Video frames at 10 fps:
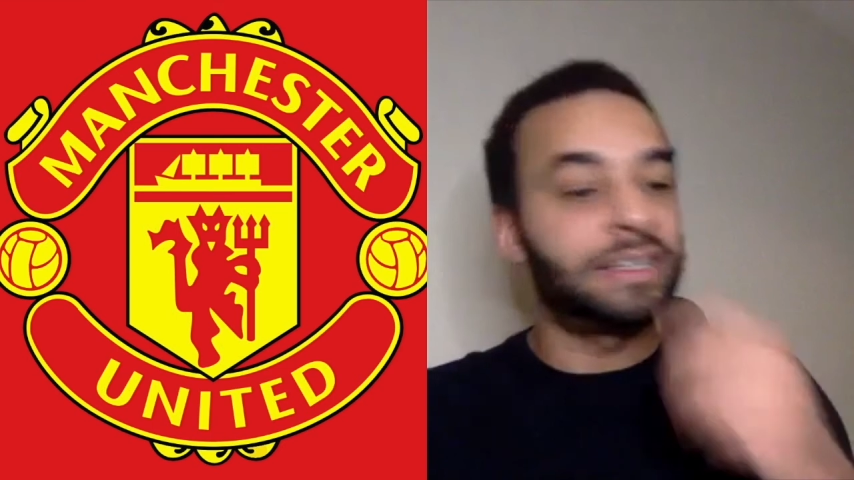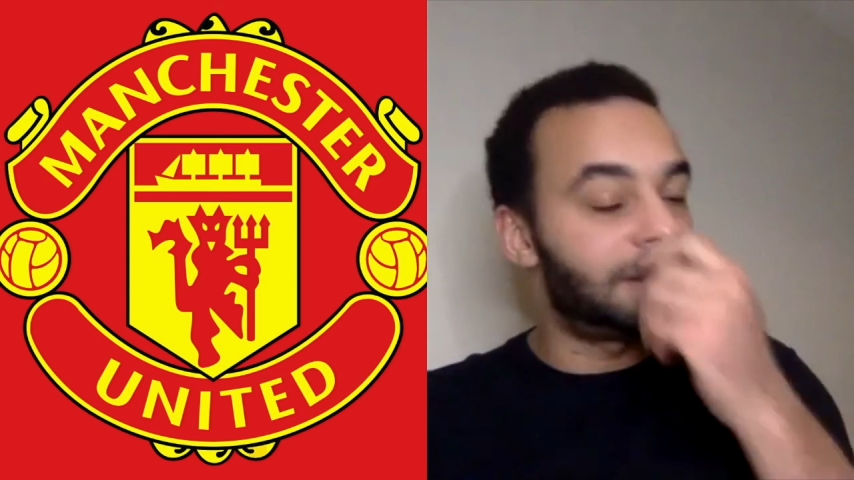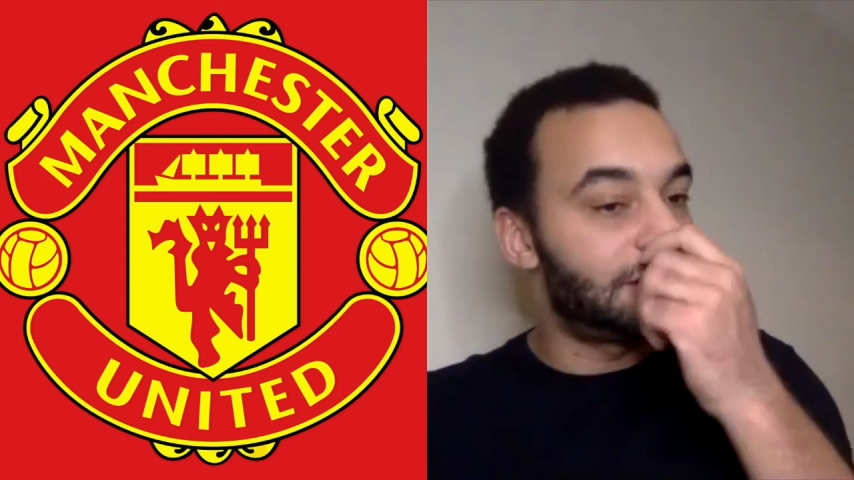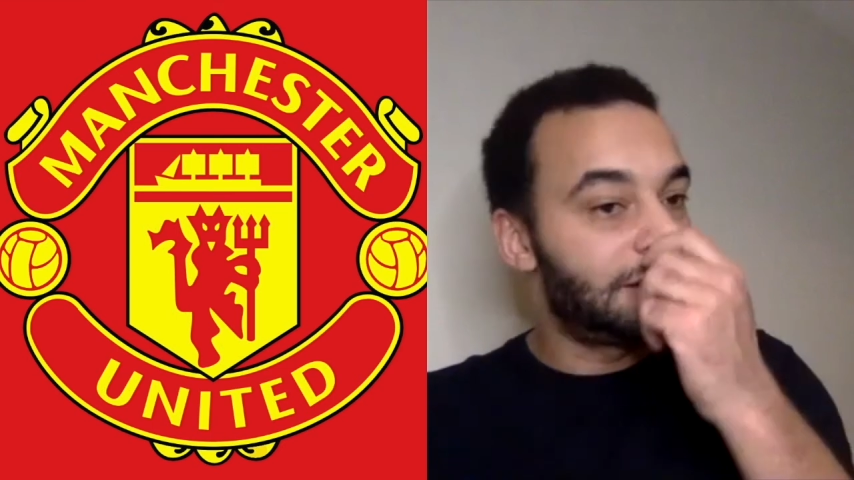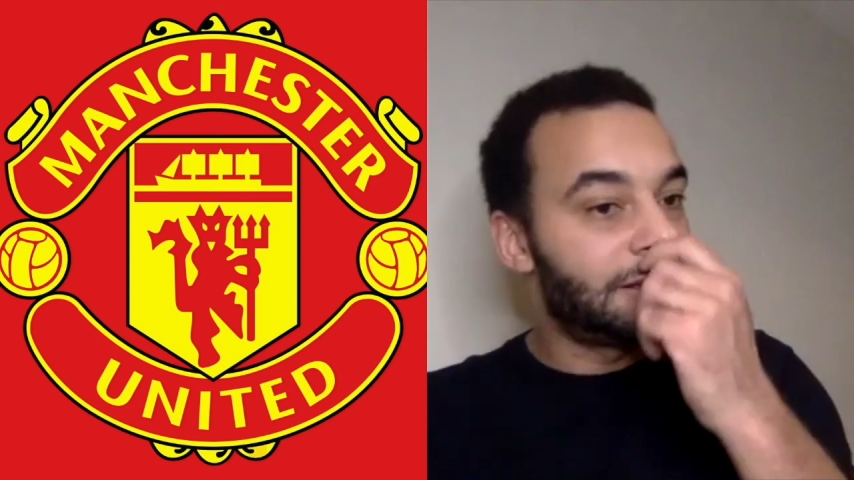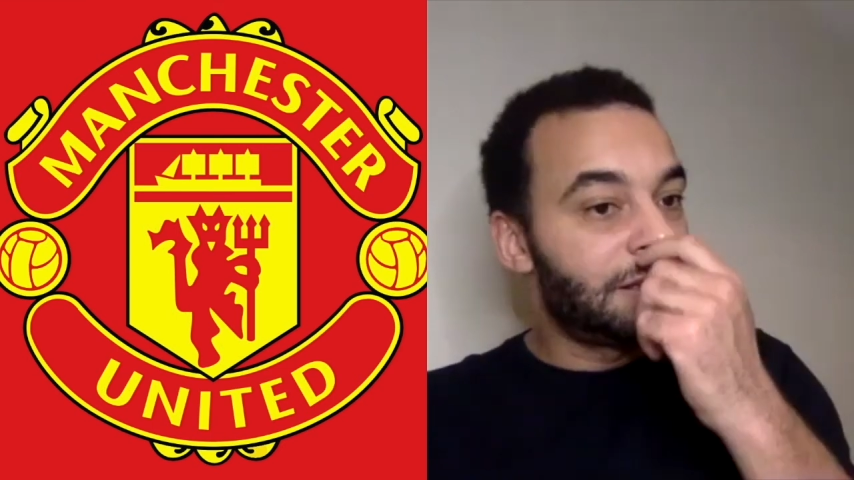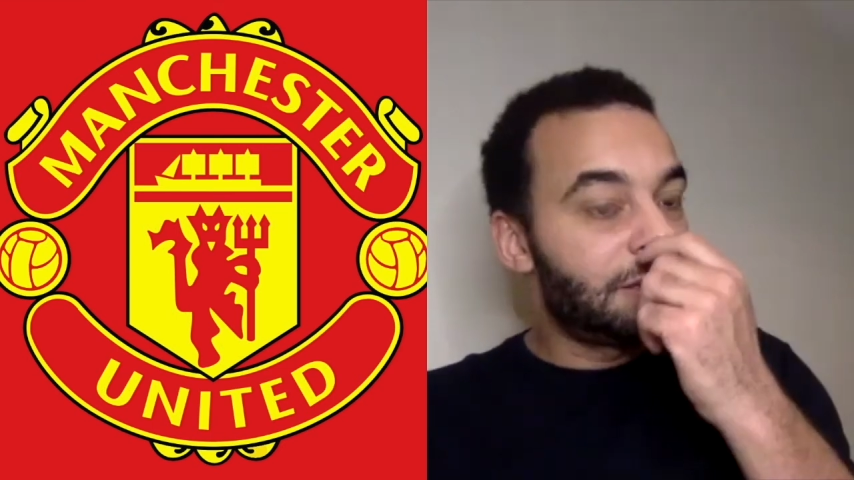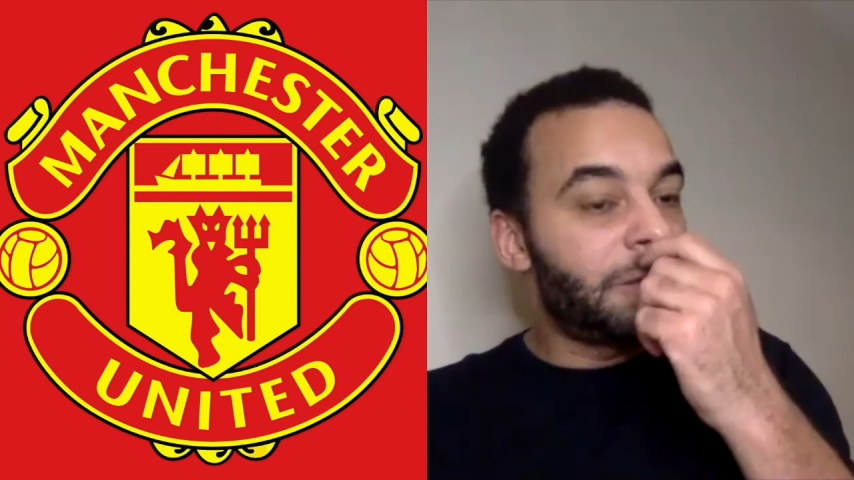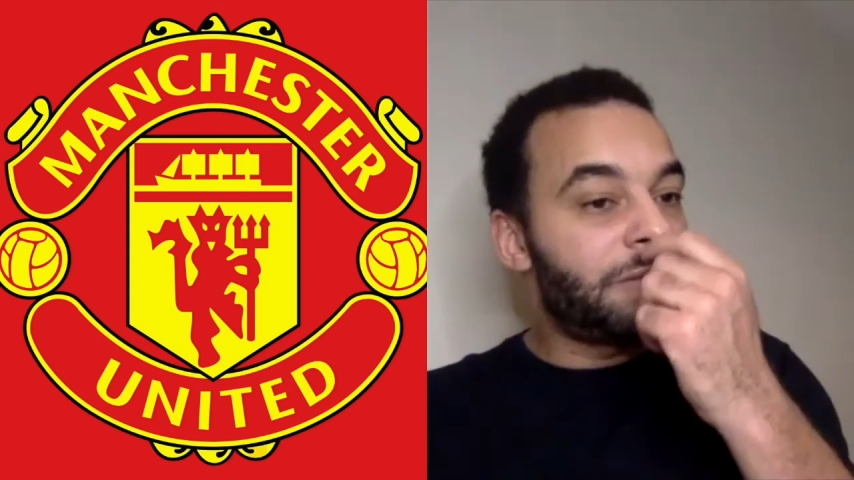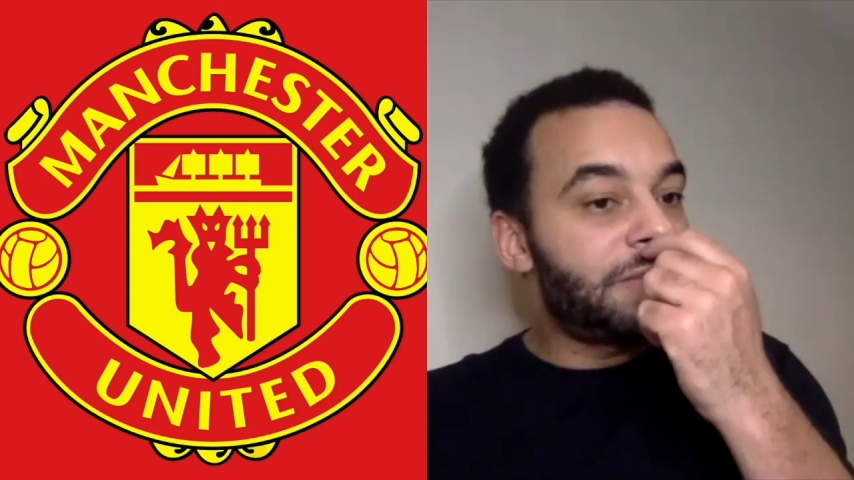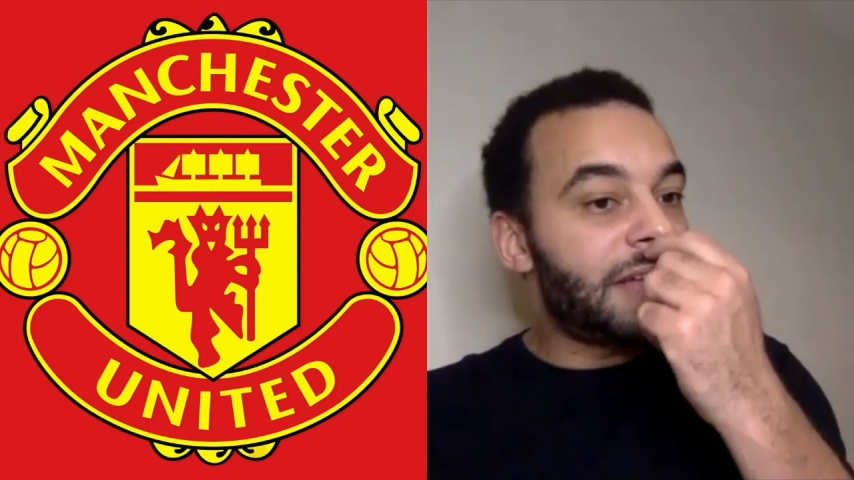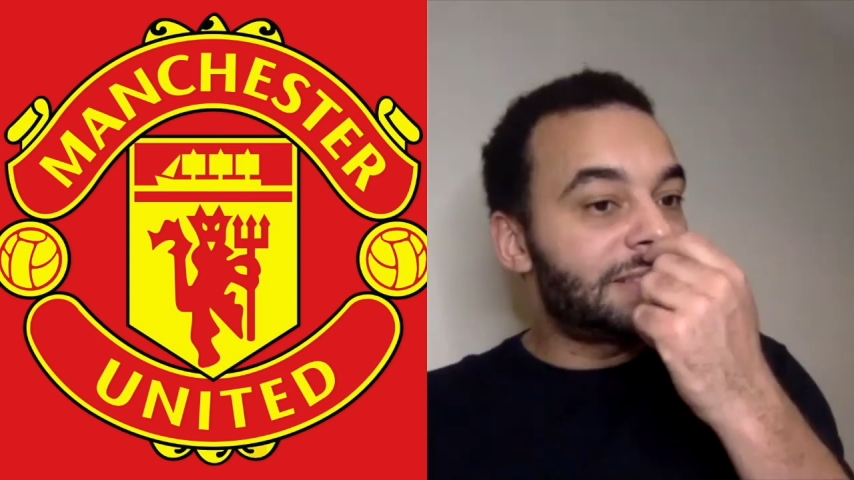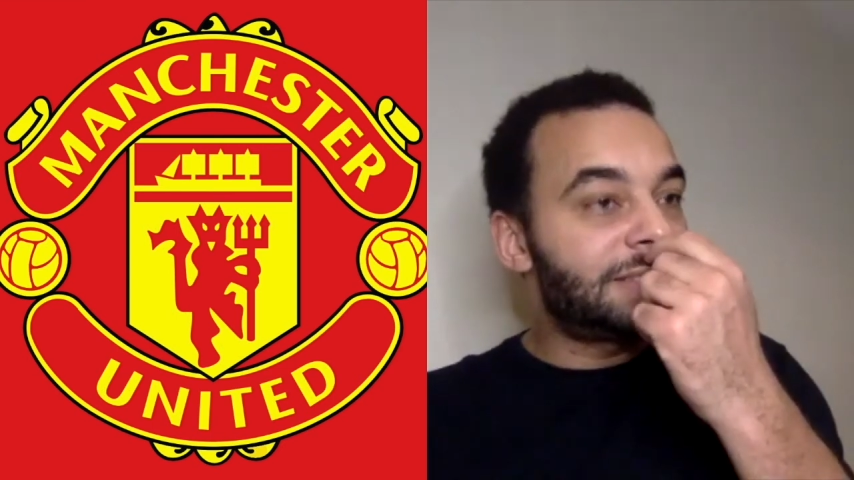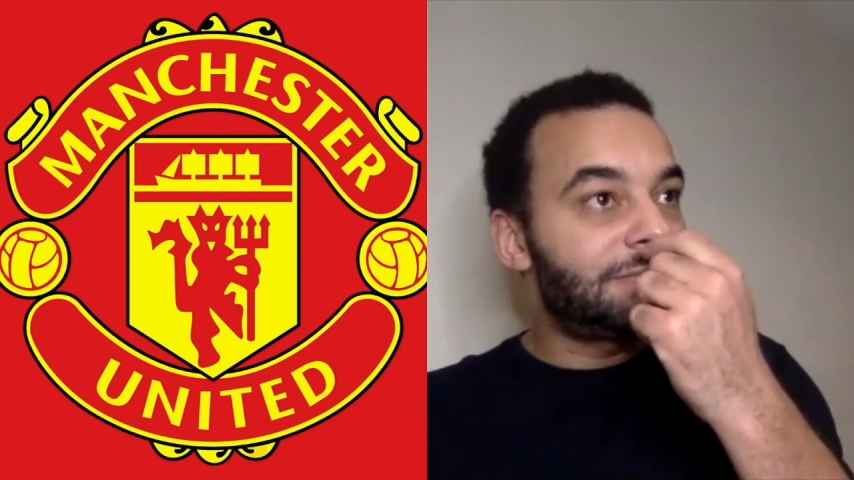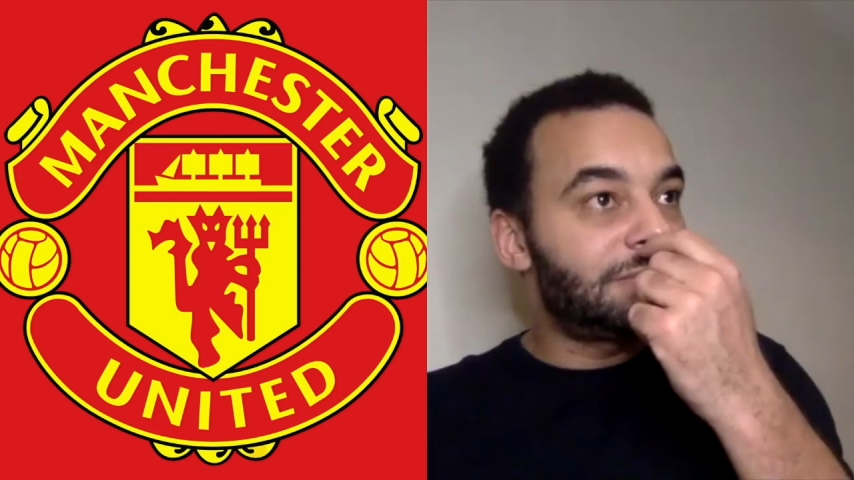And whether
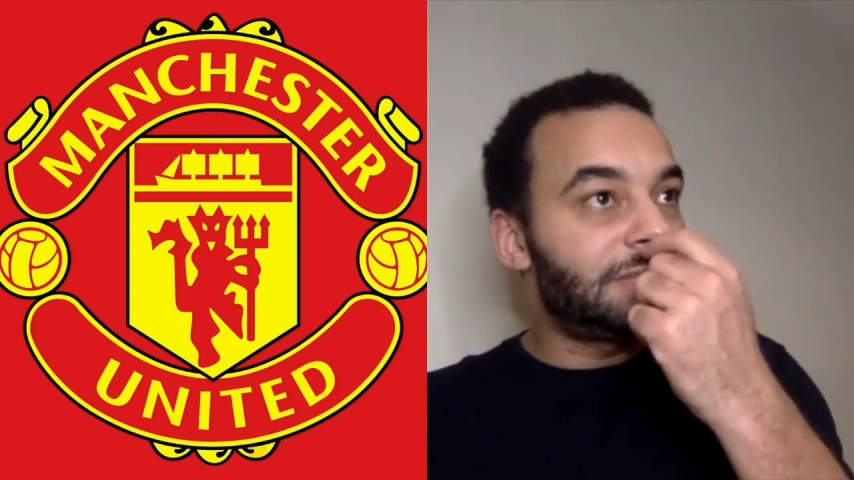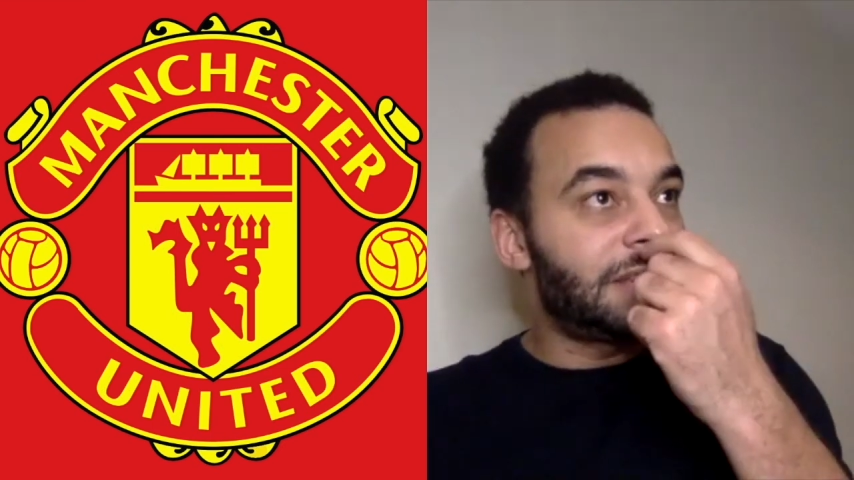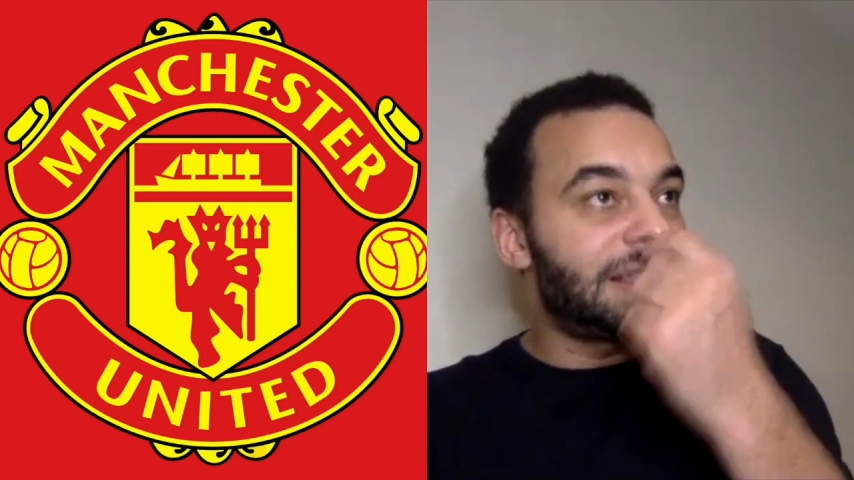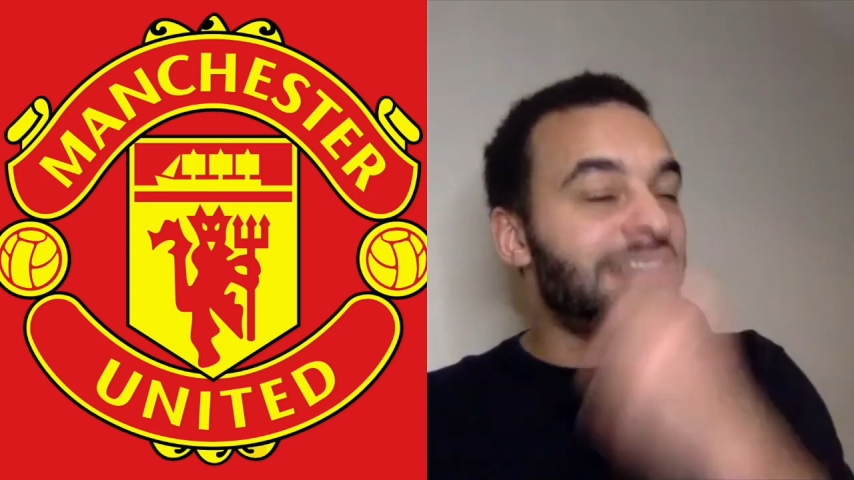there's